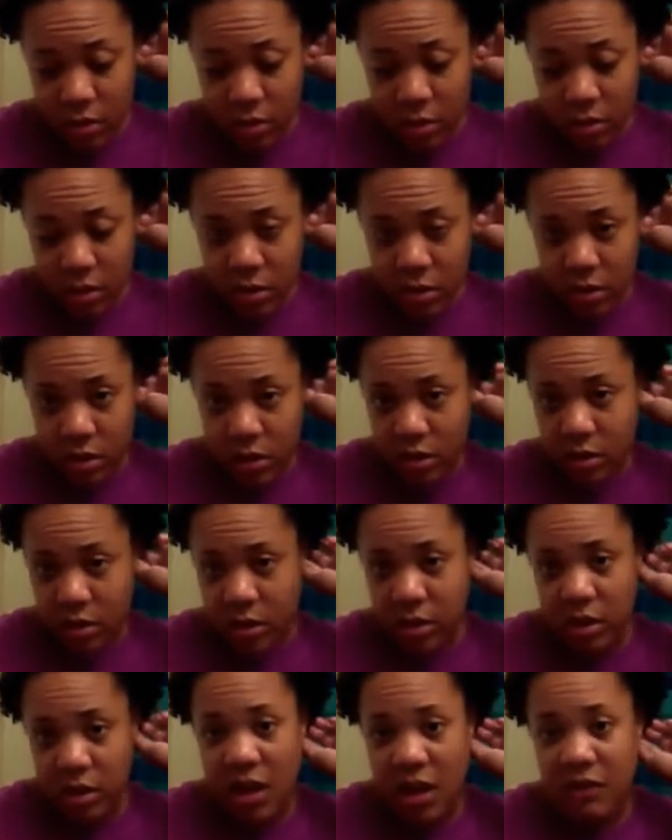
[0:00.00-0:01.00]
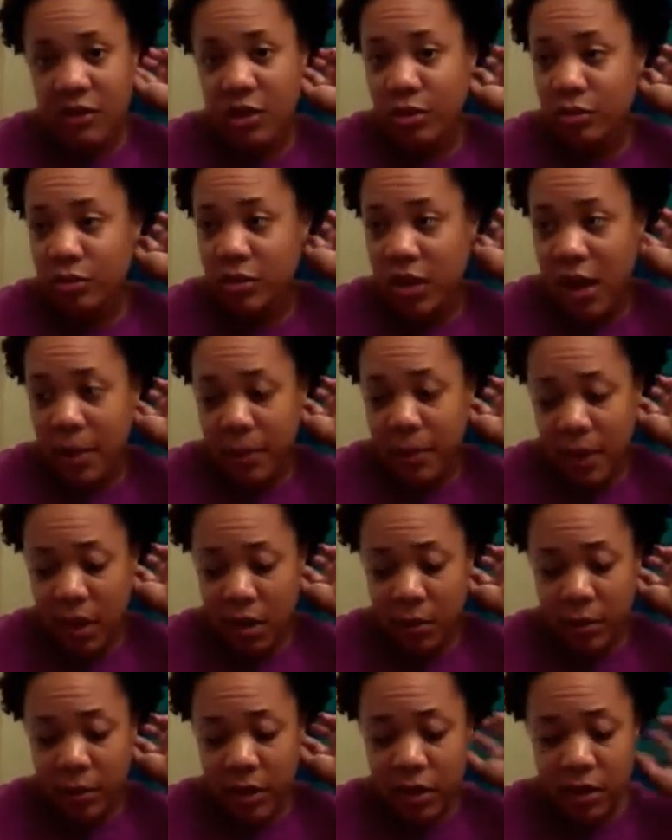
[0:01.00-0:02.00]
to just have it on damp
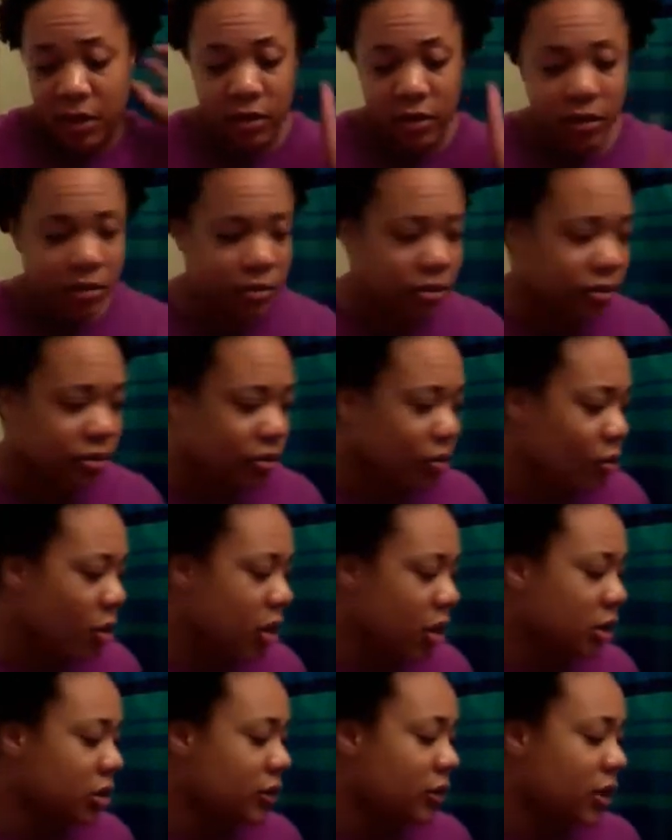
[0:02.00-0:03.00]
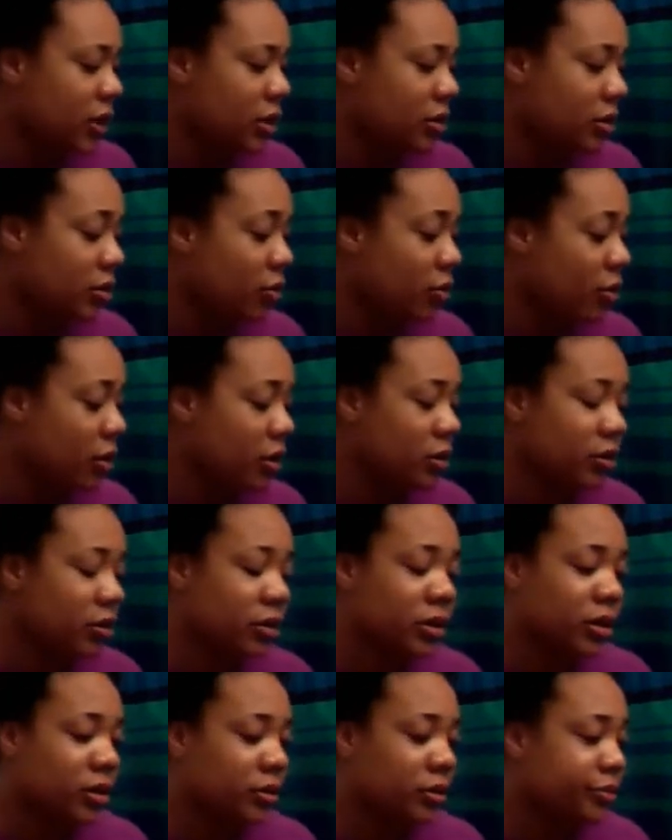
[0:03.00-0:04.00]
hair because it was the worst feeling in the world.
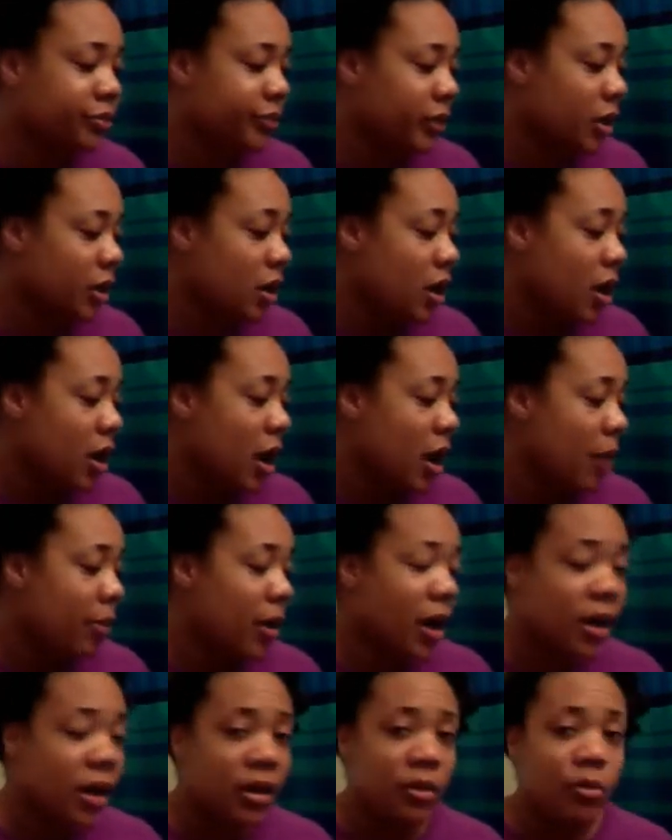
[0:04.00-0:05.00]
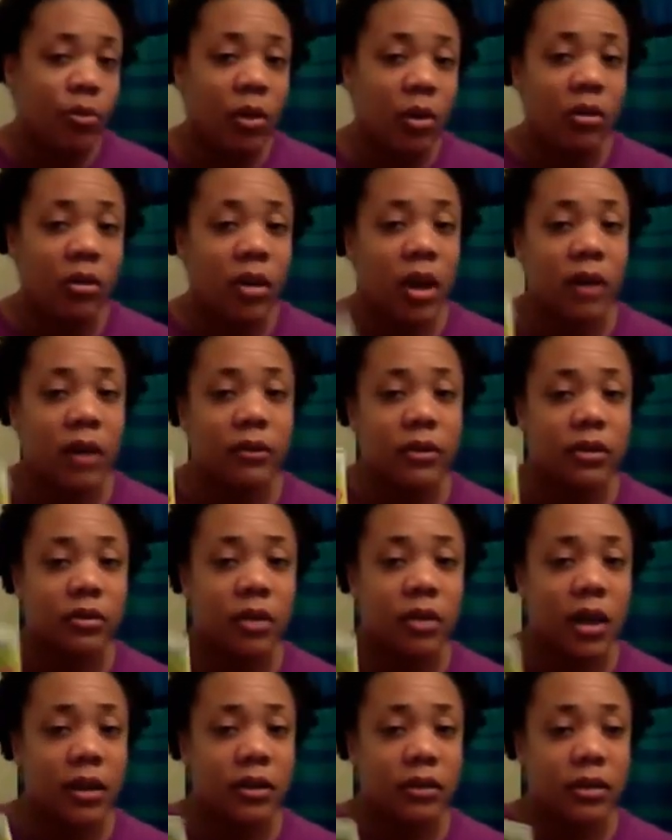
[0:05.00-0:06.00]
So I probably won't ever
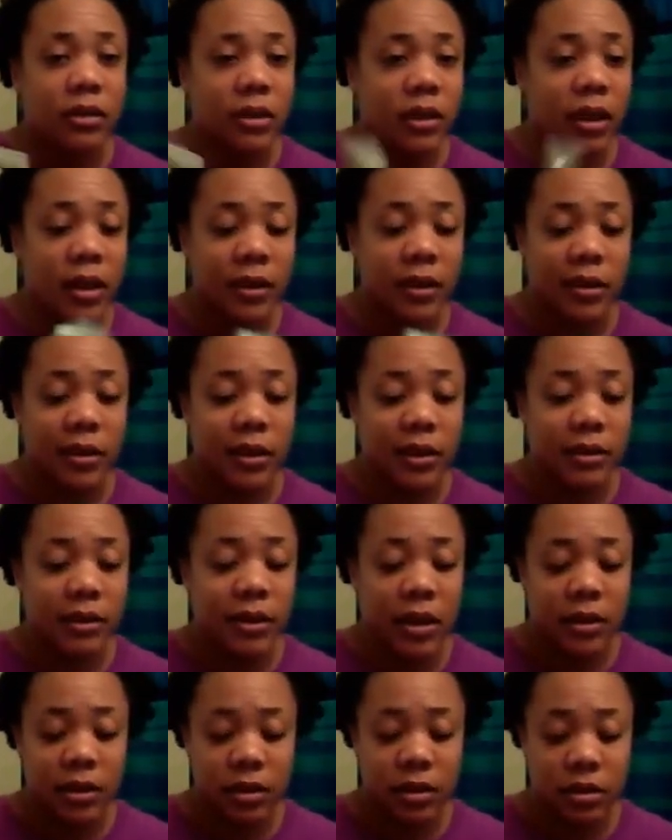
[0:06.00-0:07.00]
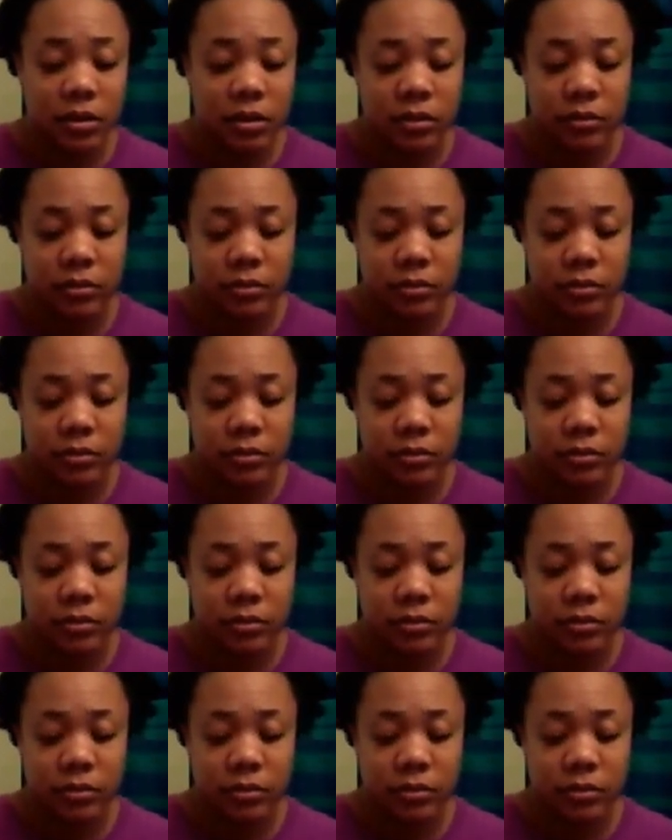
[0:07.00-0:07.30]
try this again unless I just,